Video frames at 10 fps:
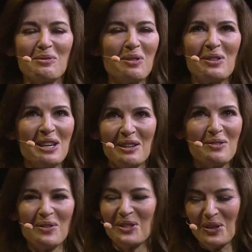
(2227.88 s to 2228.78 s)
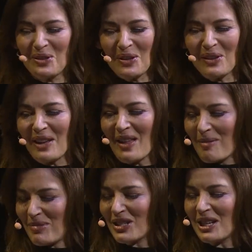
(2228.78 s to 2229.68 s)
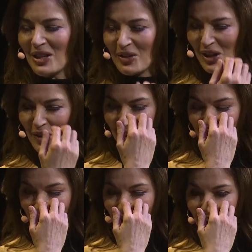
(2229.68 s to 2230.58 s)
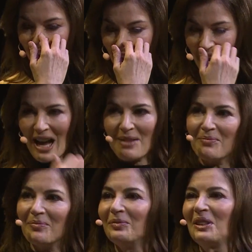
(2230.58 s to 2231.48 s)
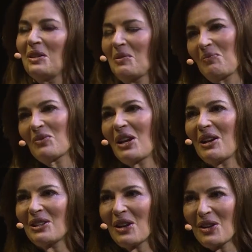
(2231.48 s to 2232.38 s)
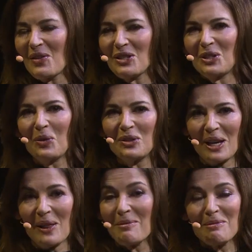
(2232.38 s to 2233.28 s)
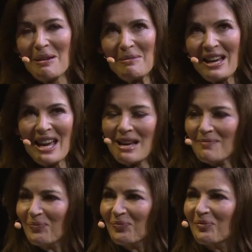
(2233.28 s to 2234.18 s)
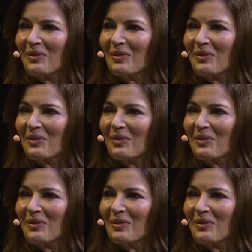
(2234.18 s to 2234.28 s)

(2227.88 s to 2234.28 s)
Yes, I was obviously doing something like that, because I don't know that I am. I don't know that she'd always say that, but maybe I am.